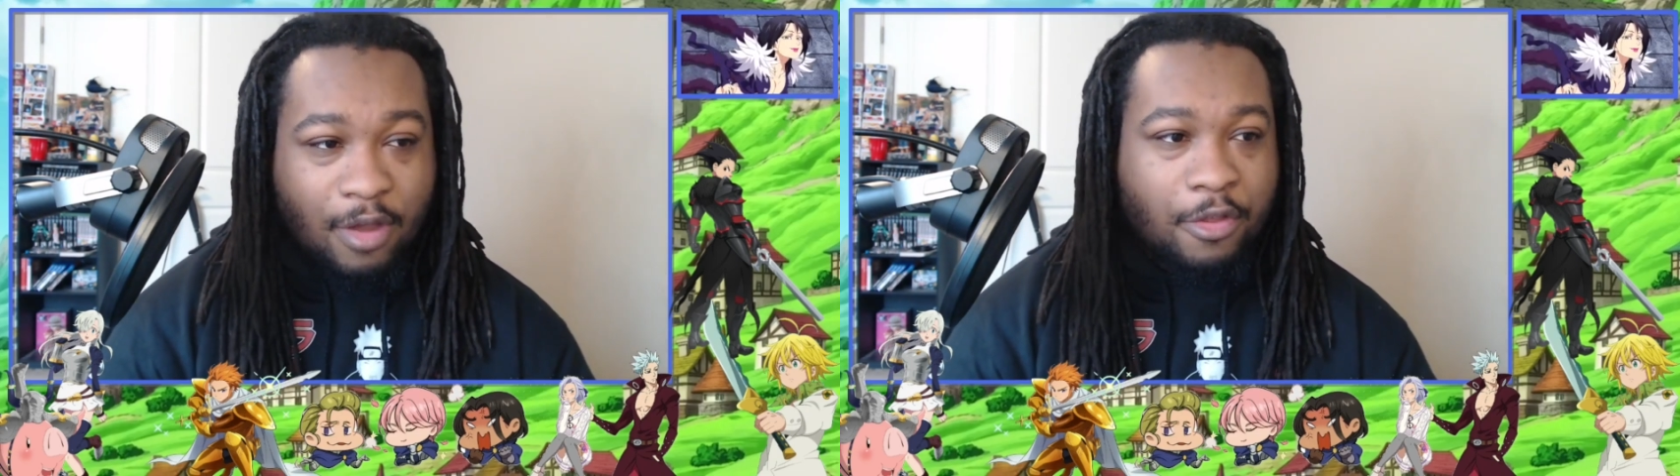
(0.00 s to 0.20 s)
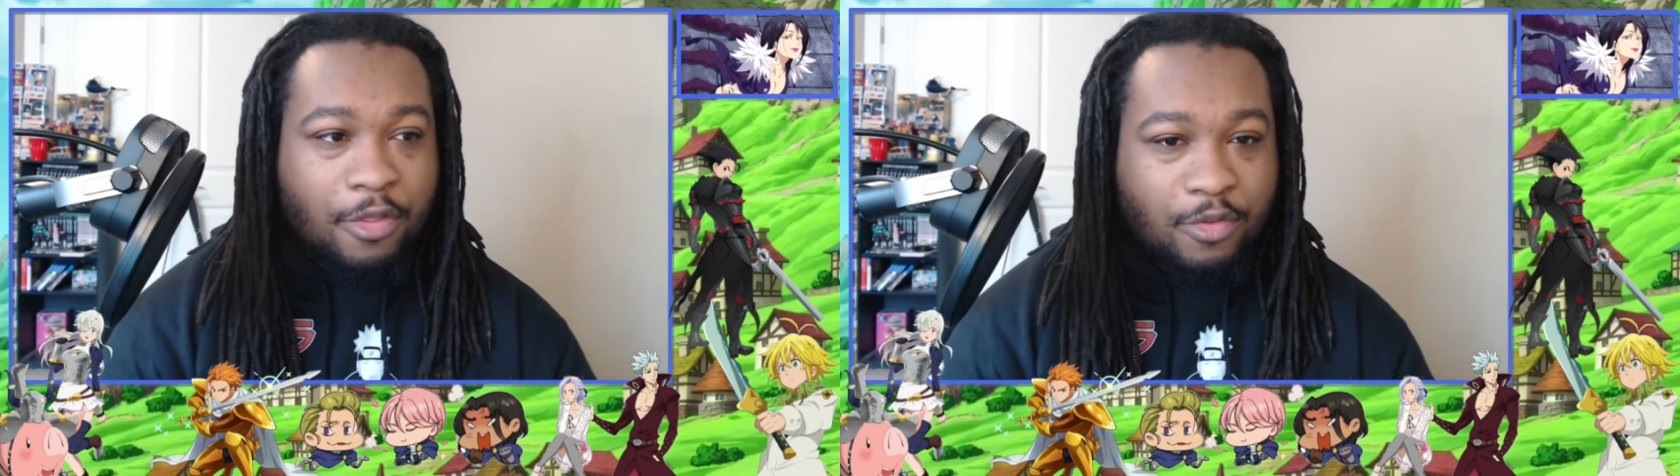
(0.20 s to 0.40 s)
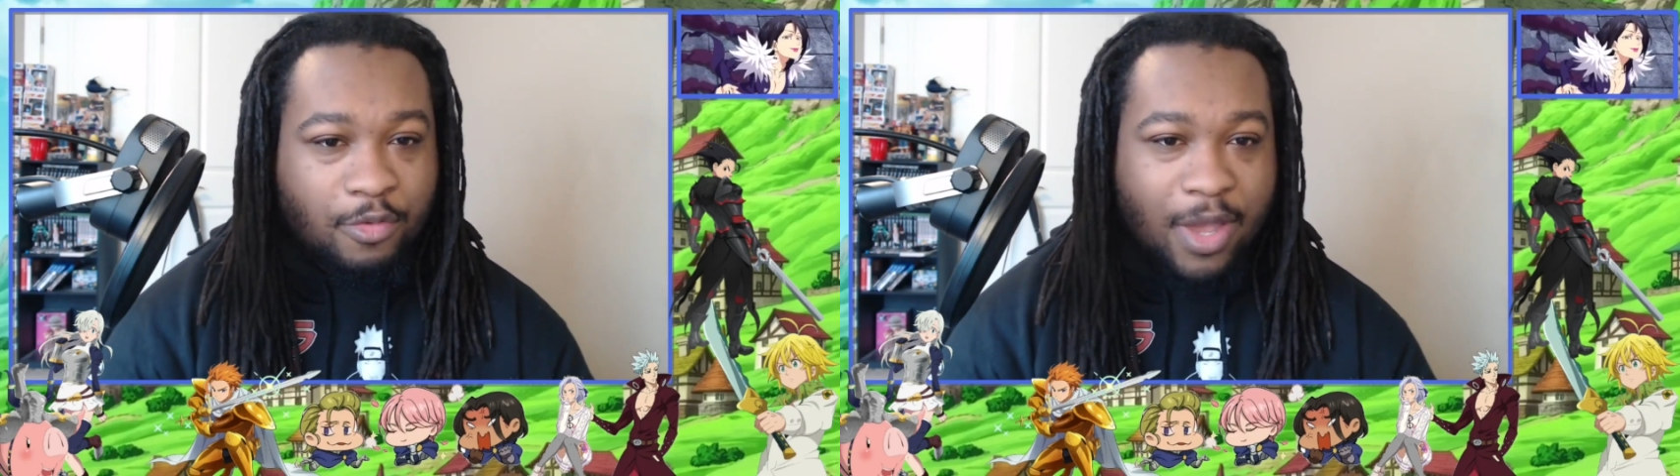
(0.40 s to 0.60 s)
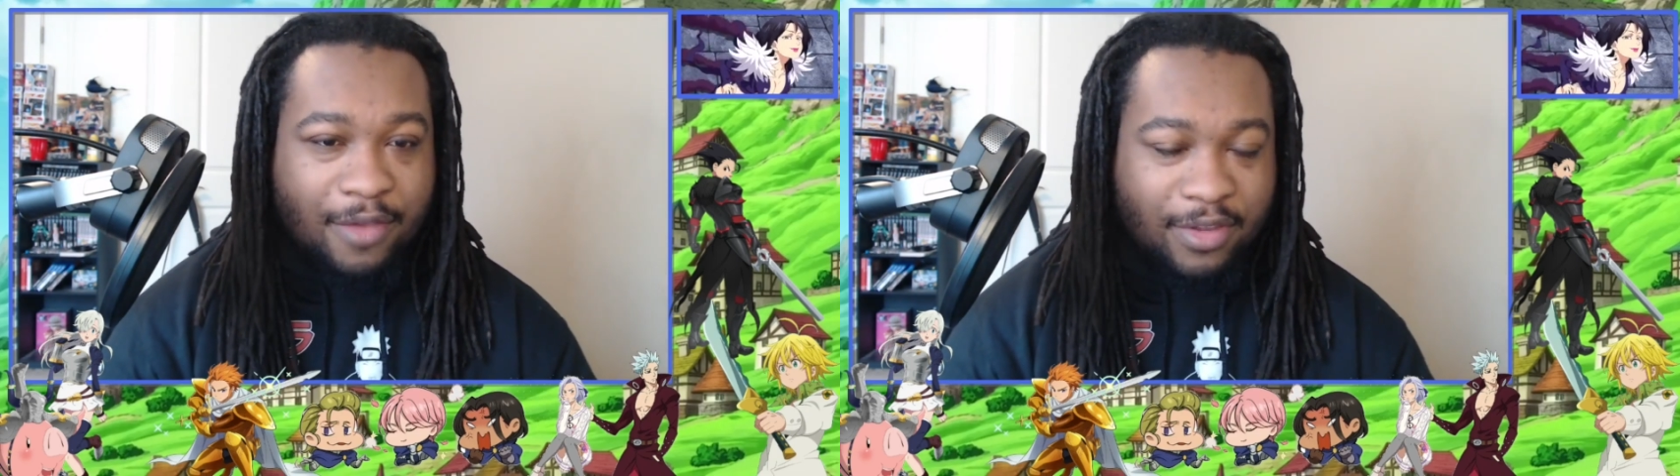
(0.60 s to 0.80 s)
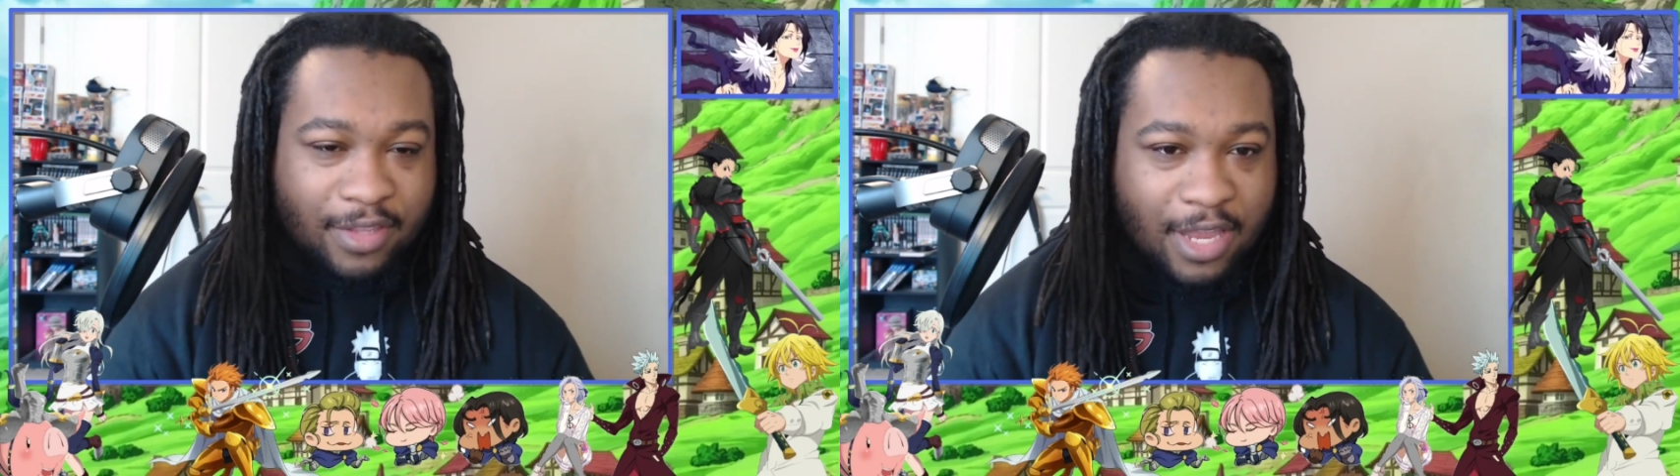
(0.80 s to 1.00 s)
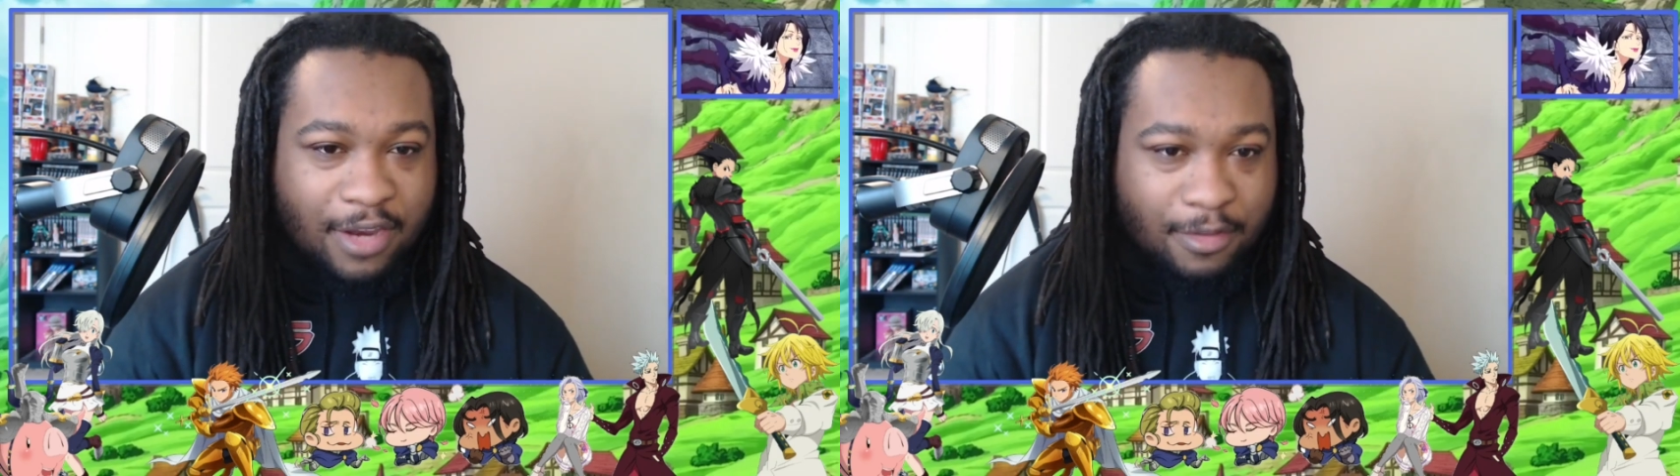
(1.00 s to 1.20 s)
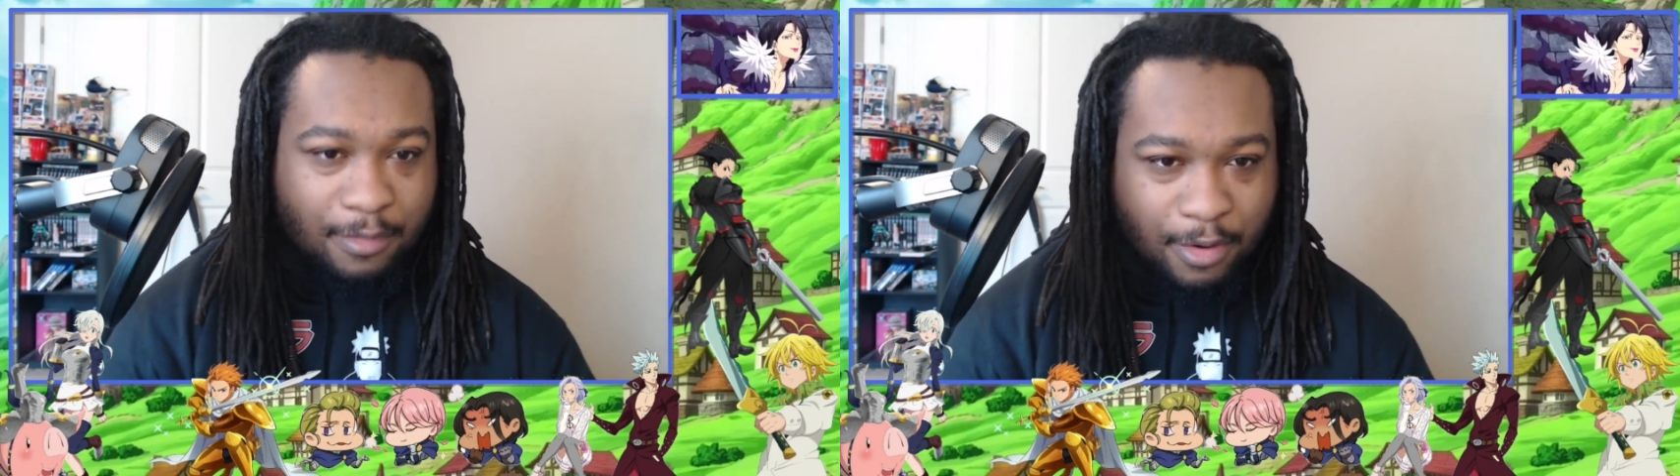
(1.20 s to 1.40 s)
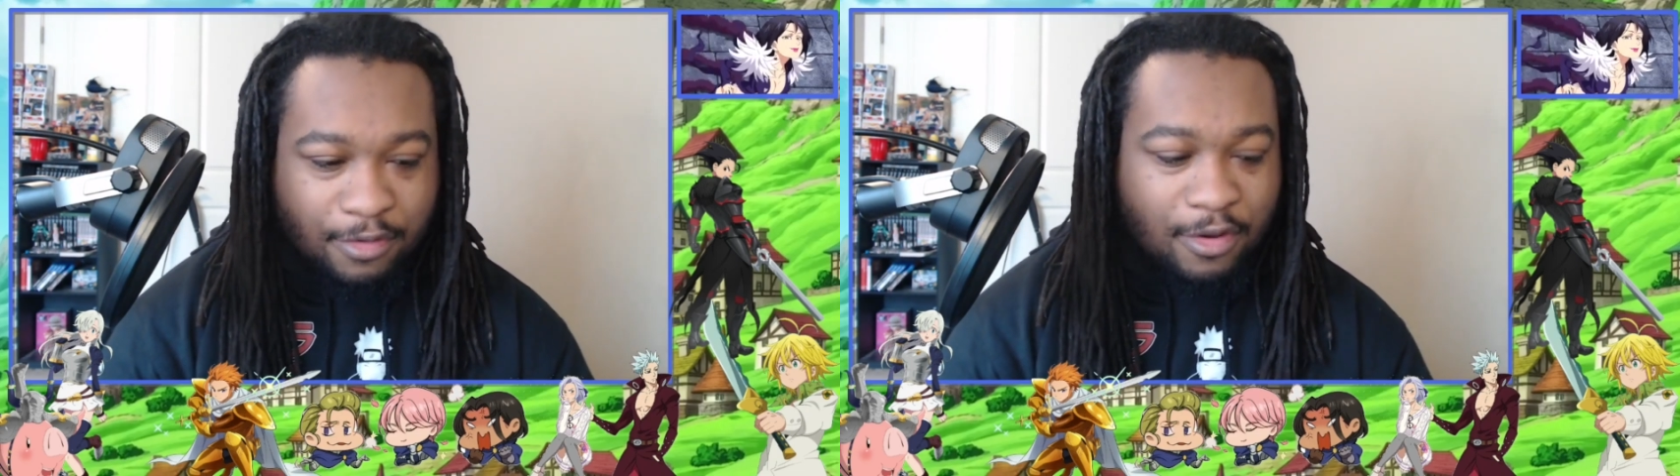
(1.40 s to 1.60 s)
Arthur's wife like that is the
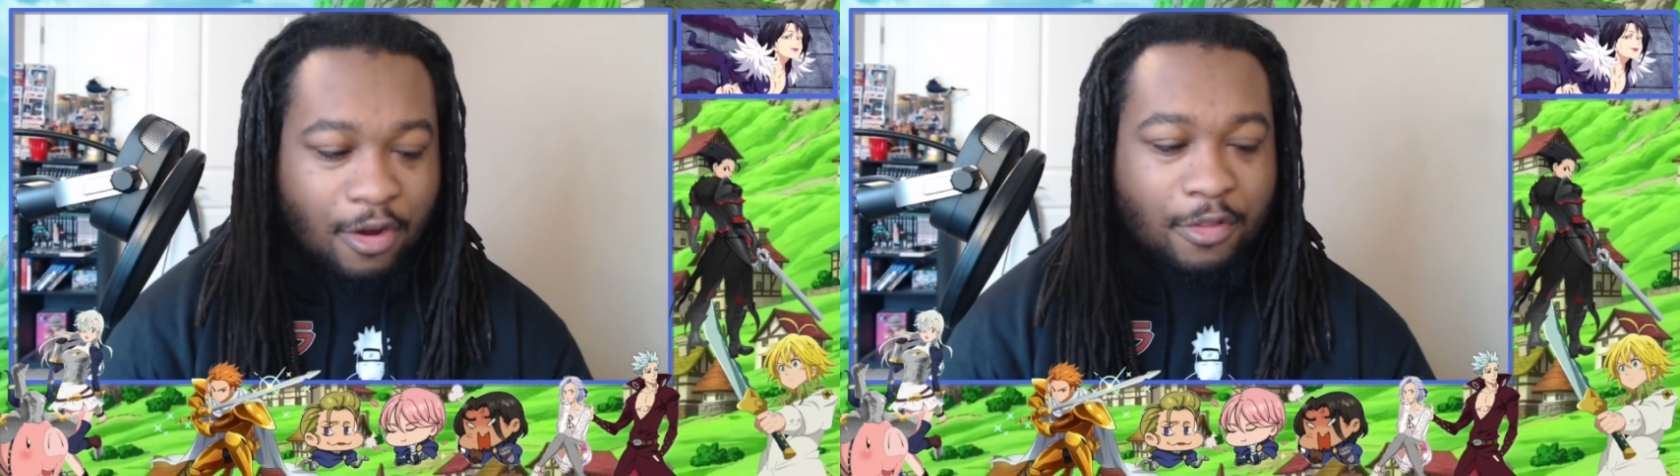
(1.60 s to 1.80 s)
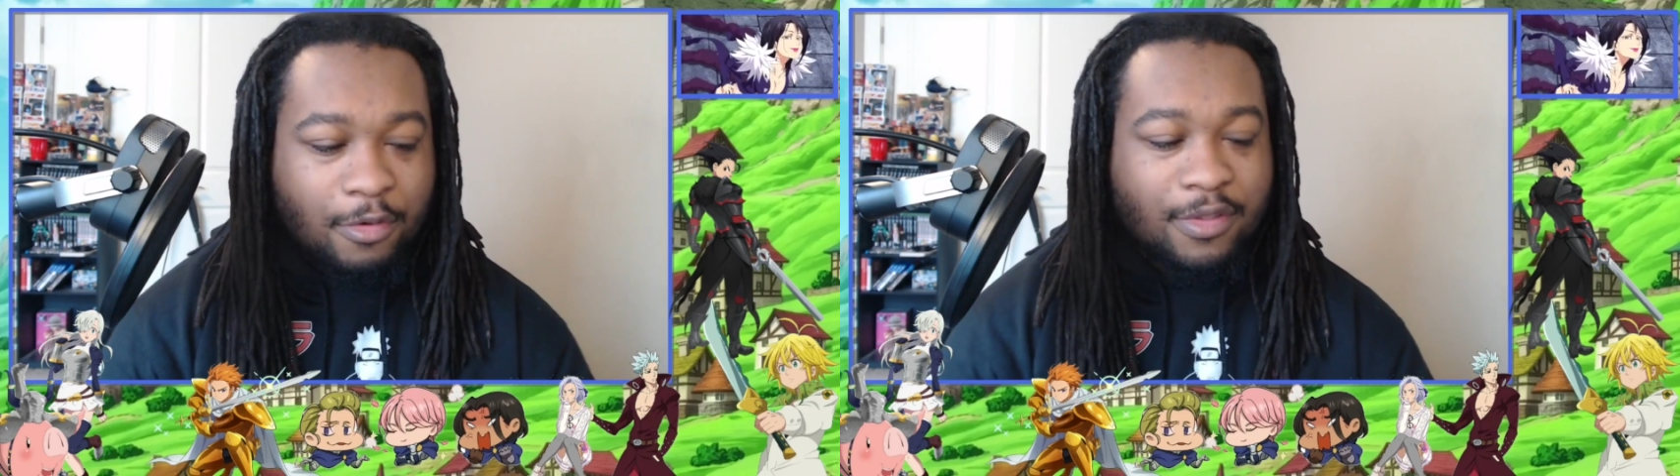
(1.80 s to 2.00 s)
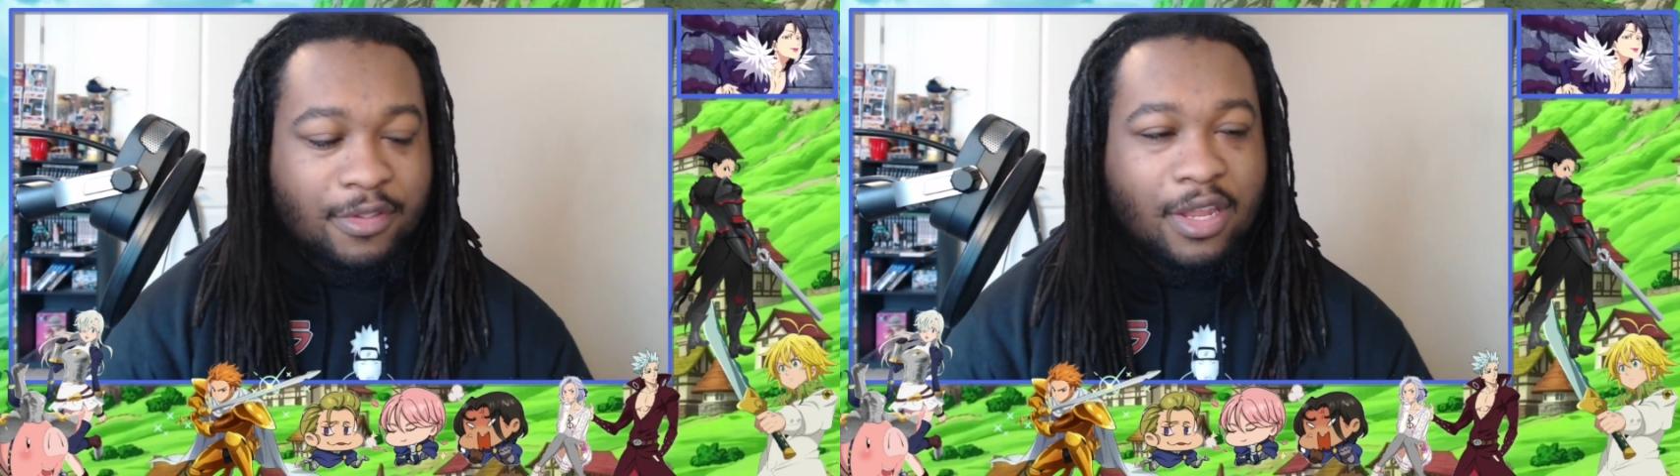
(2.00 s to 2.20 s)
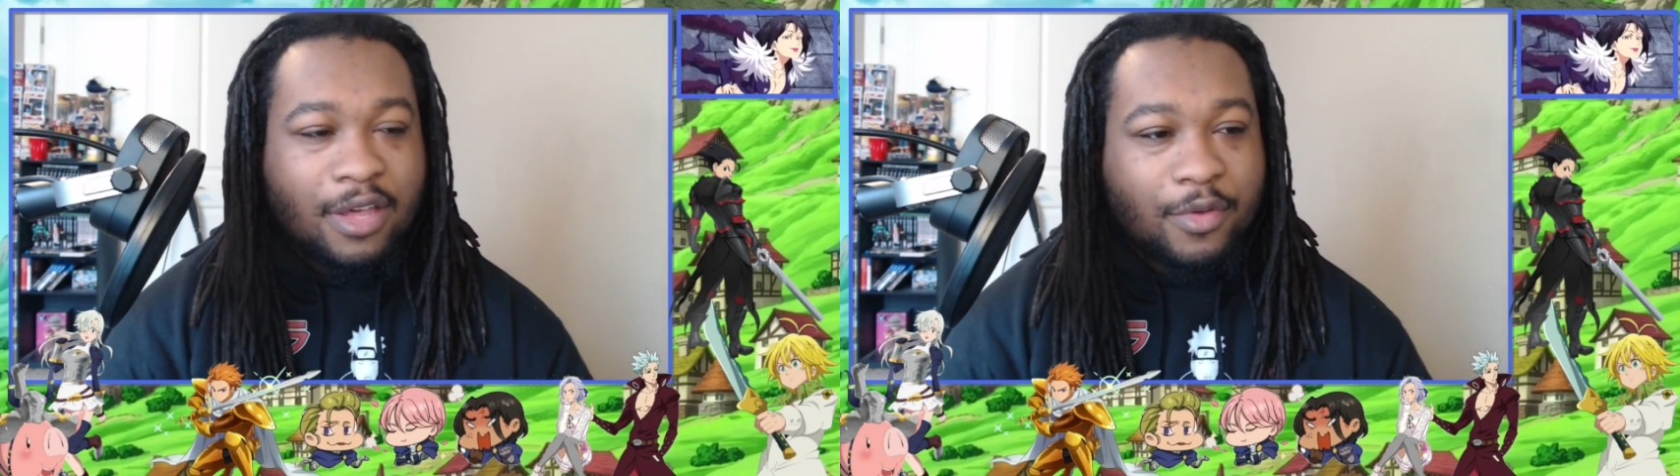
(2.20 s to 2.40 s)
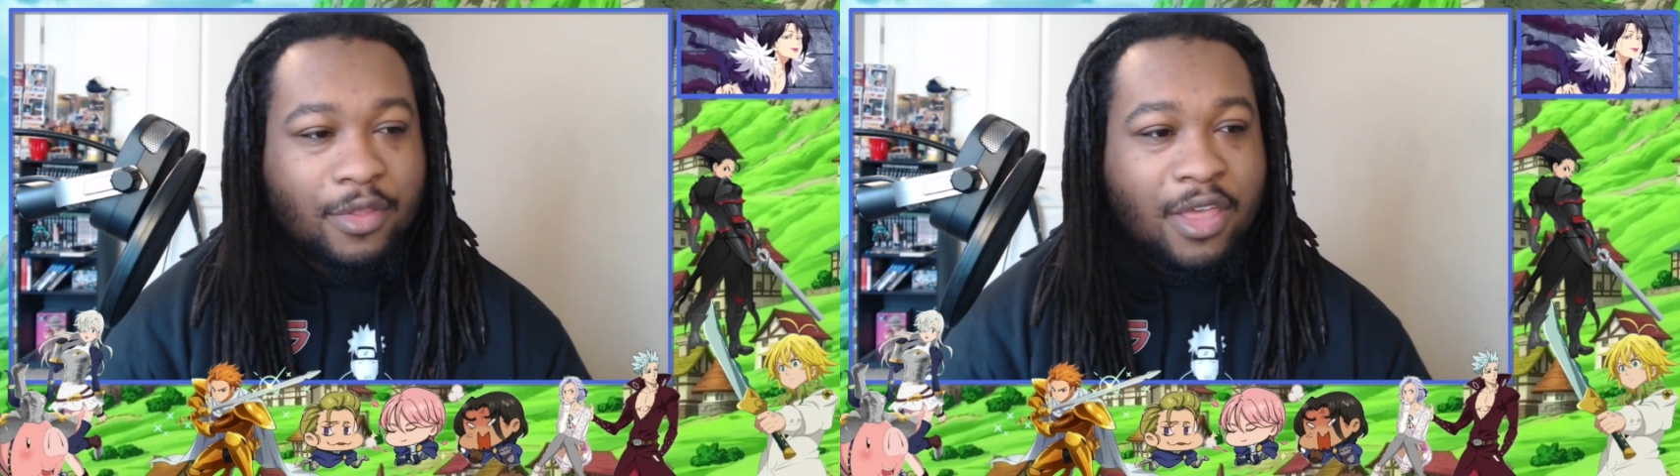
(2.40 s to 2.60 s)
person Arthur is in love with